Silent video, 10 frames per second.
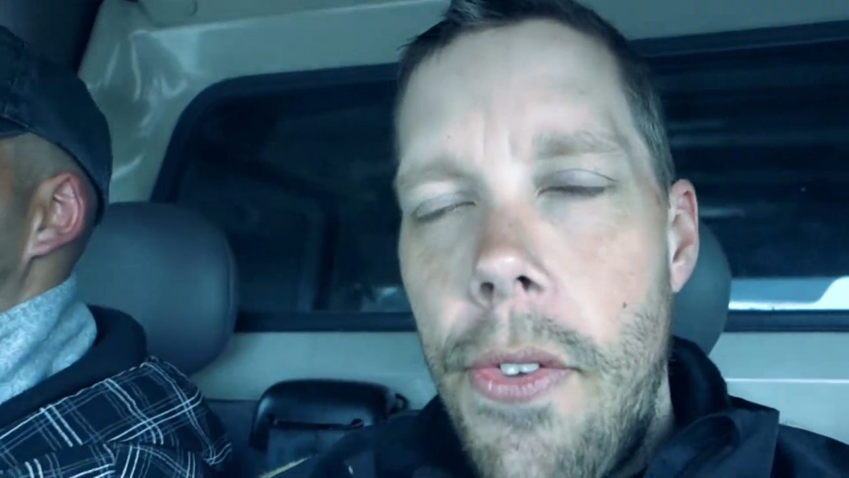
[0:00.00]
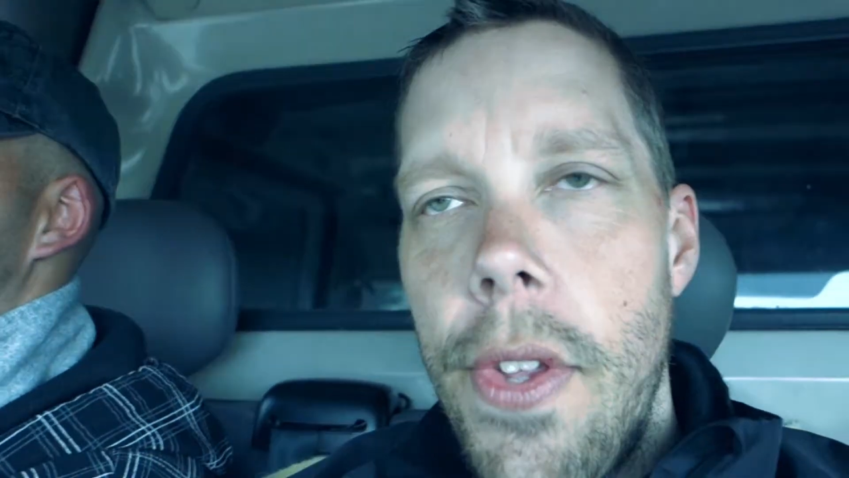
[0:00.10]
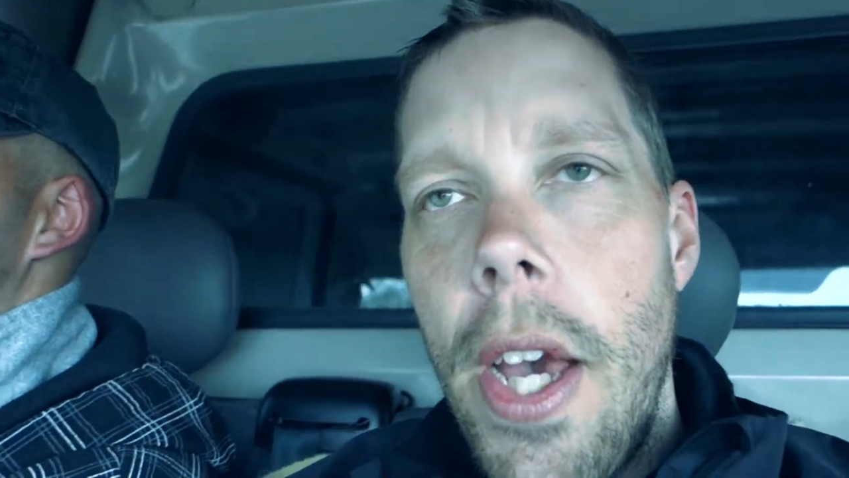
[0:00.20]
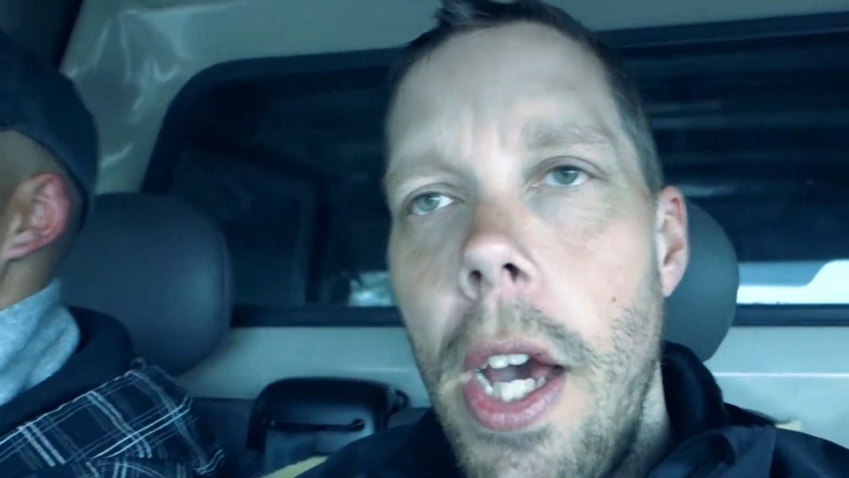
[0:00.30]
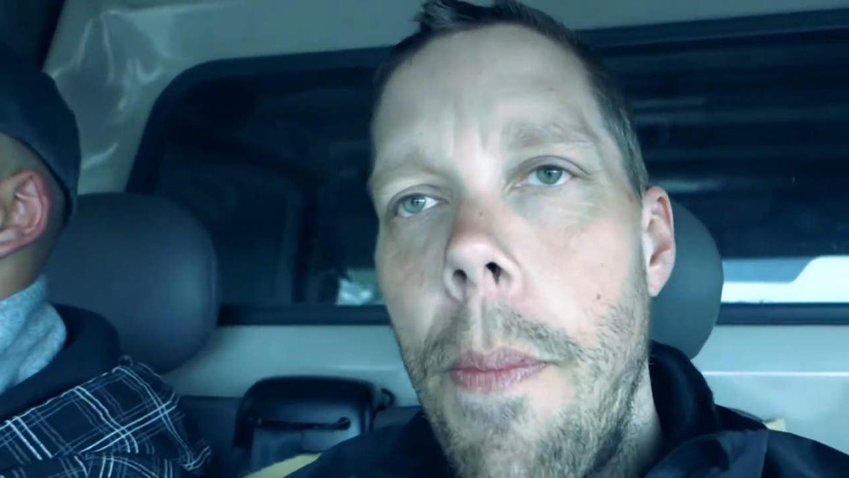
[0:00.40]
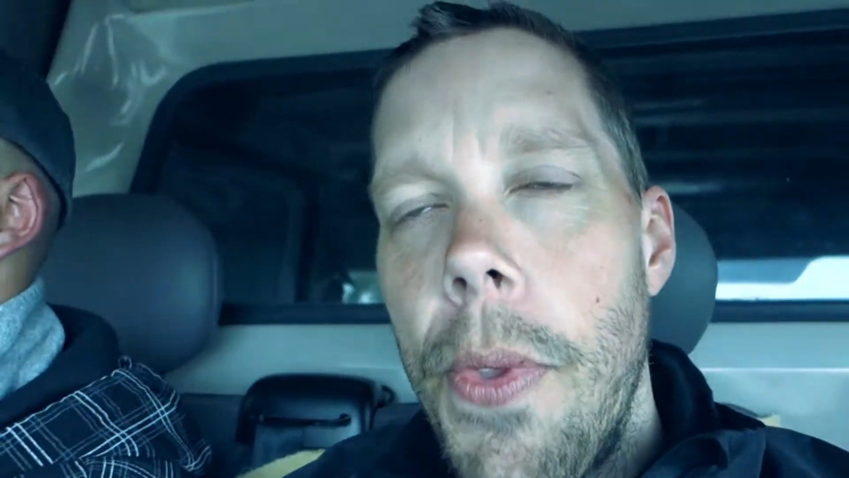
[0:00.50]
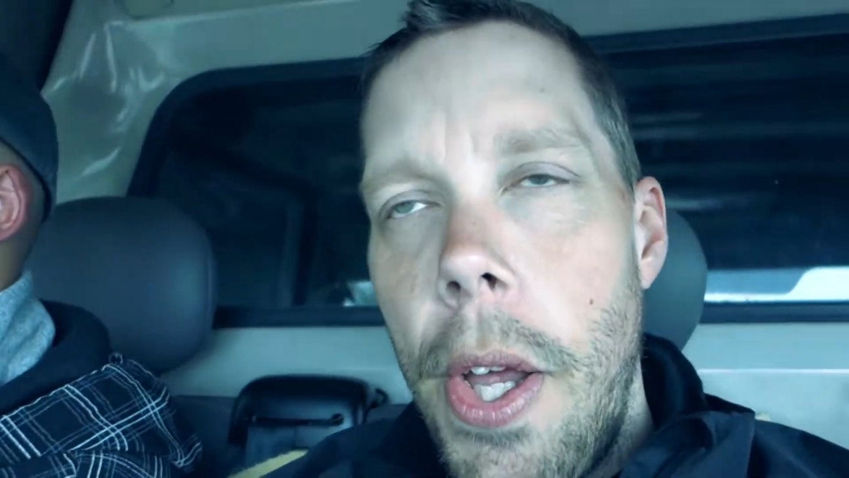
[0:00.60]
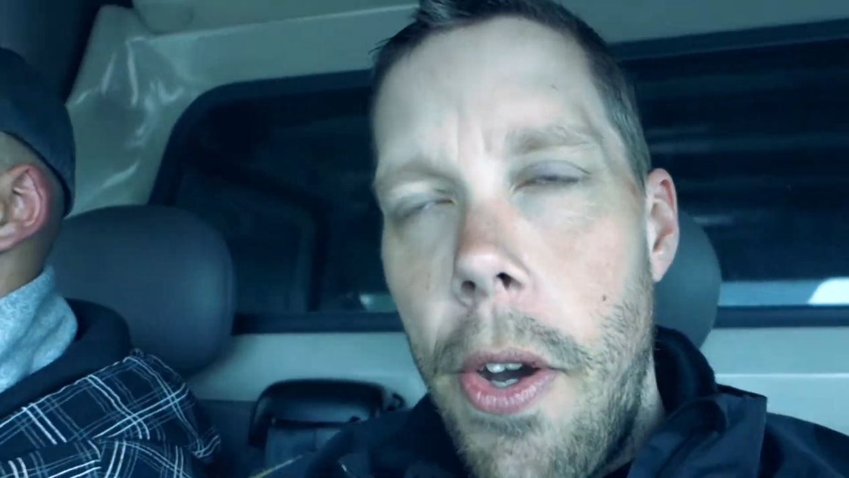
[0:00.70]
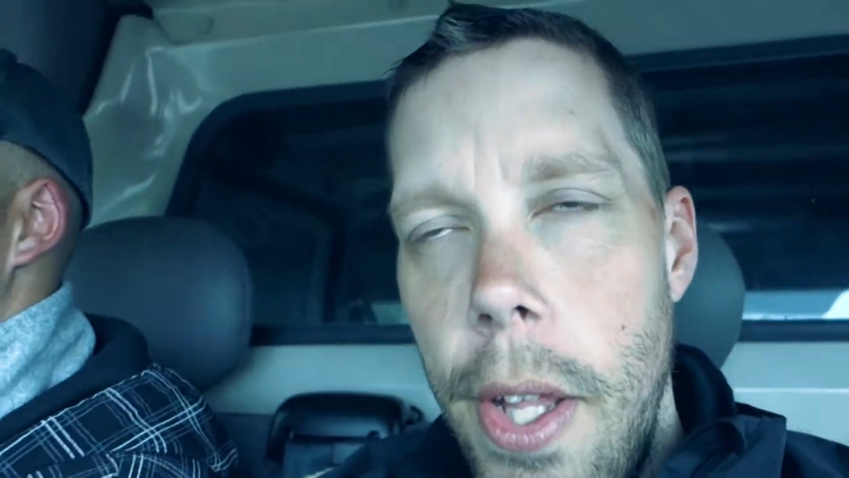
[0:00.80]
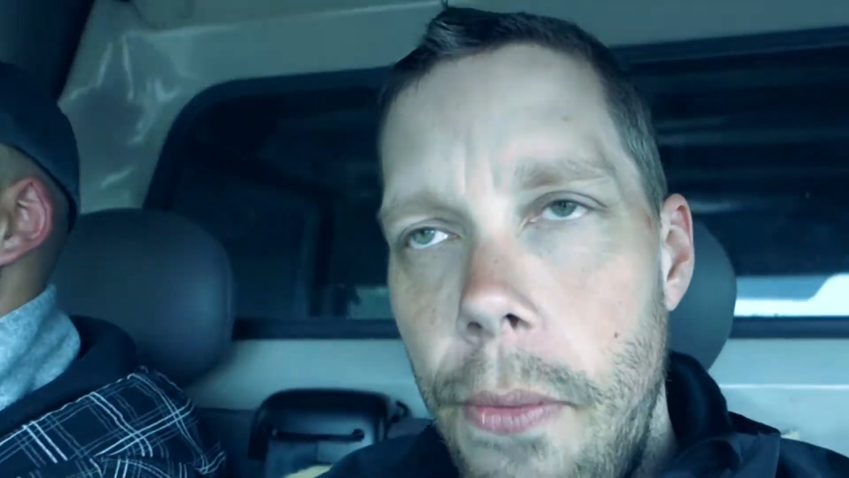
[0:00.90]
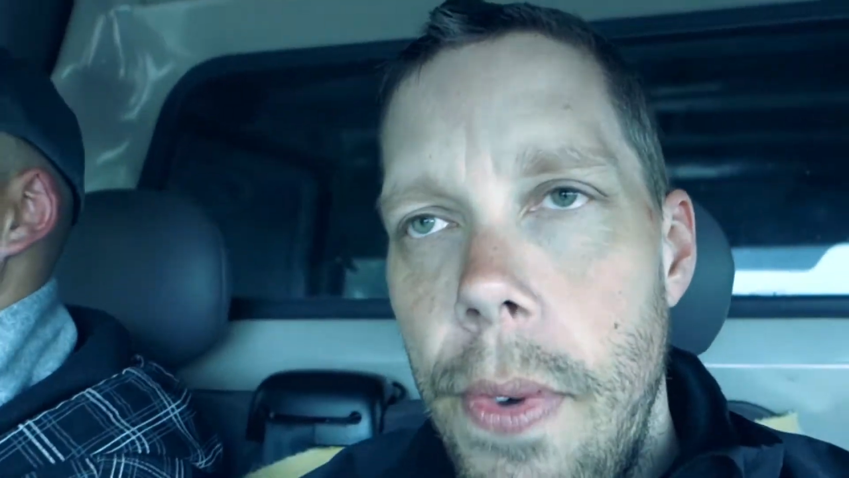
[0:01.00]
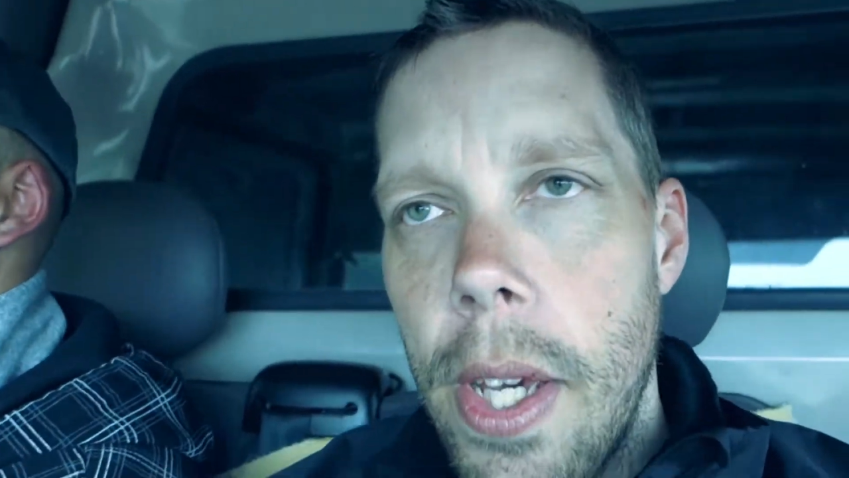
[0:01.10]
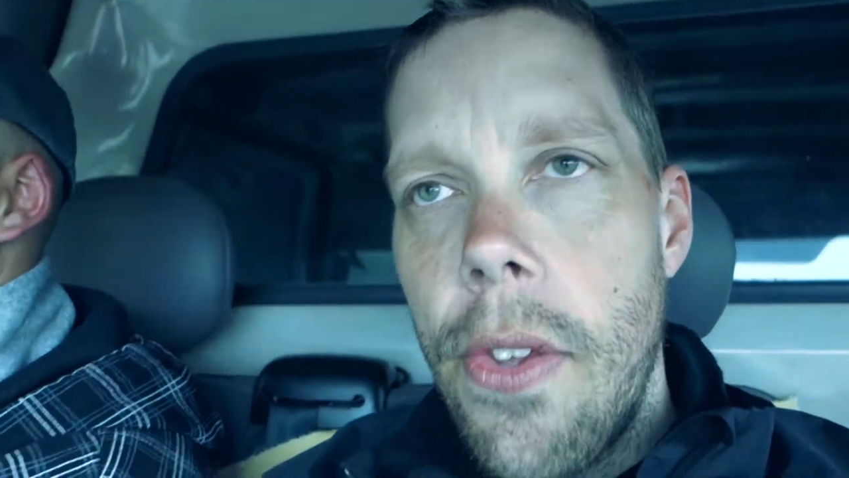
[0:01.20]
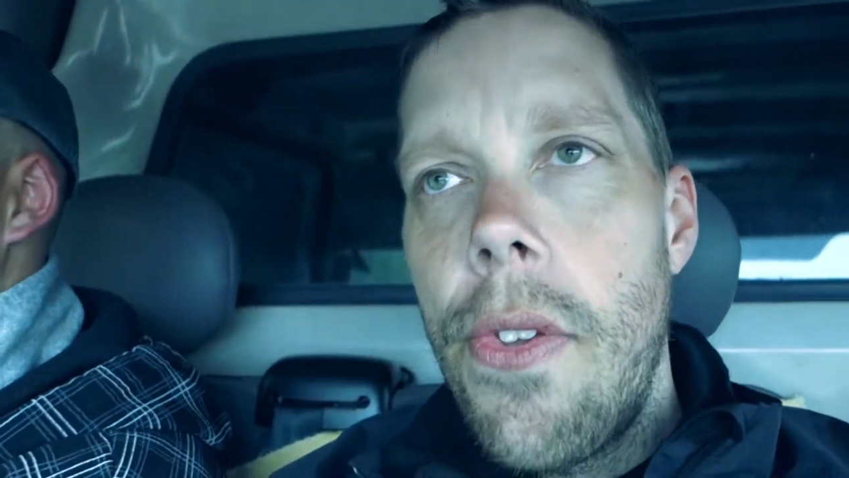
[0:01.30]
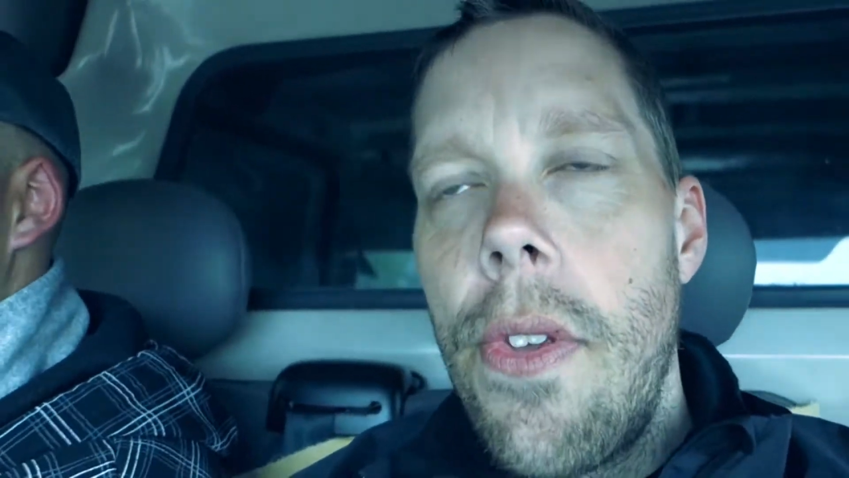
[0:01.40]
stay up there and
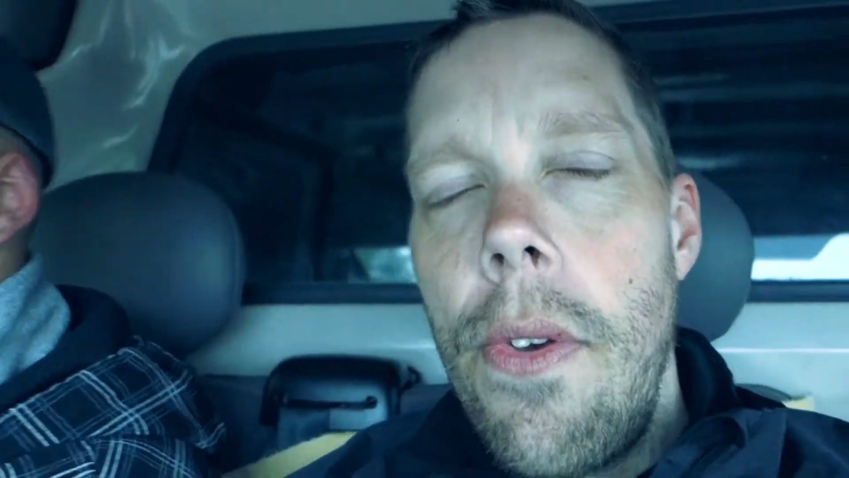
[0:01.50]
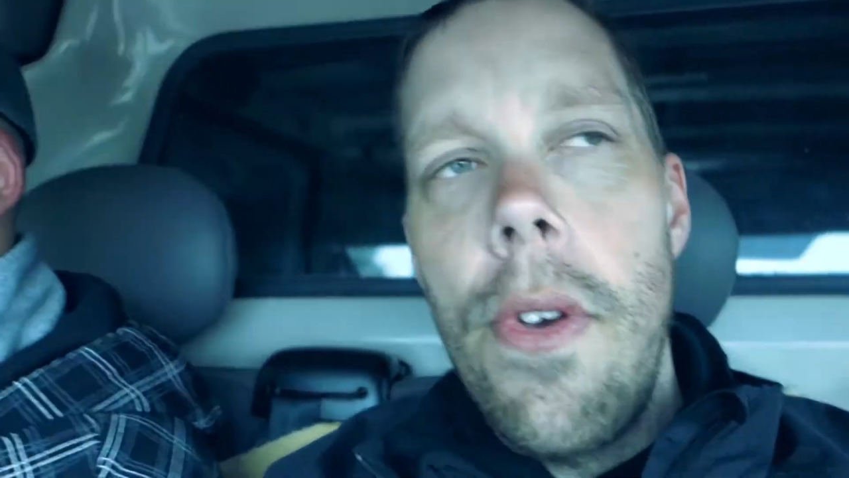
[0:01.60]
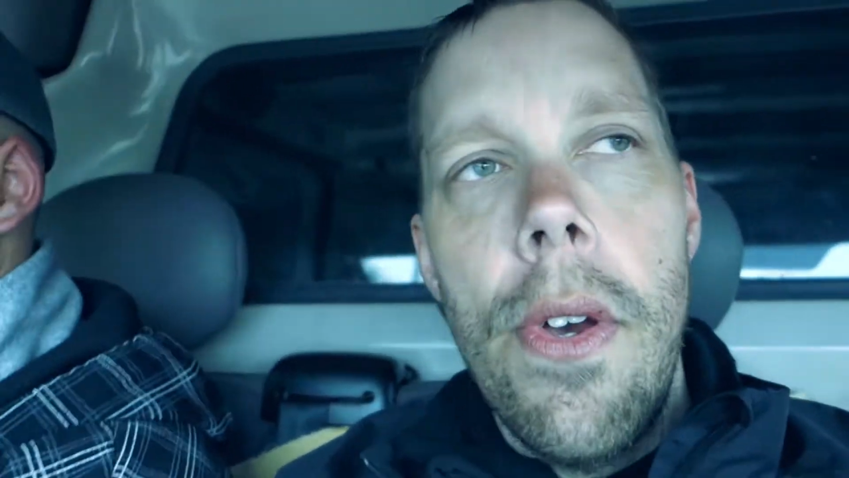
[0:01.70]
fix,